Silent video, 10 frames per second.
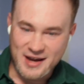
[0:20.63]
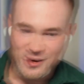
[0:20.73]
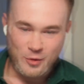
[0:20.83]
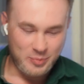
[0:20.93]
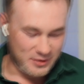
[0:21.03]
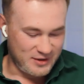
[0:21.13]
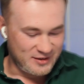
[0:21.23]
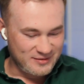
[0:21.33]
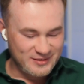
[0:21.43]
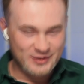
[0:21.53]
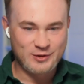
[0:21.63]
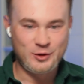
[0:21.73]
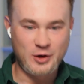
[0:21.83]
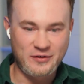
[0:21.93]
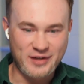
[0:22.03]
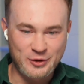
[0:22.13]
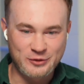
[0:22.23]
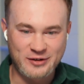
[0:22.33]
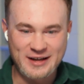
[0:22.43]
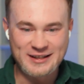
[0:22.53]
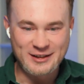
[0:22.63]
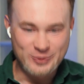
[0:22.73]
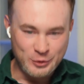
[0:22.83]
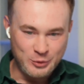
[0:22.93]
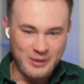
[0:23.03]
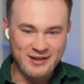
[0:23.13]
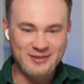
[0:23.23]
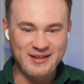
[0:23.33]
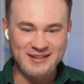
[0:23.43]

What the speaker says: I hope you have a good Friday and a good week.